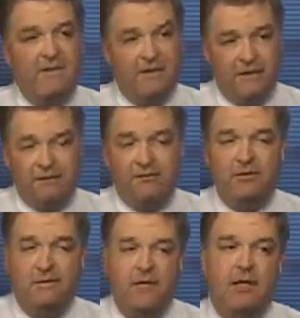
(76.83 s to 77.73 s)
But if it's
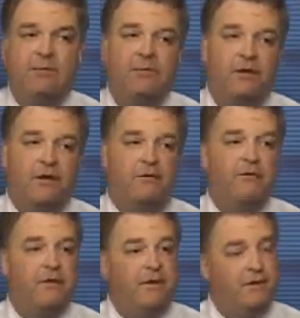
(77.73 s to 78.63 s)
drifting upward,
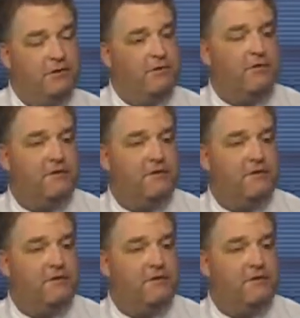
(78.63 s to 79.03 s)
in terms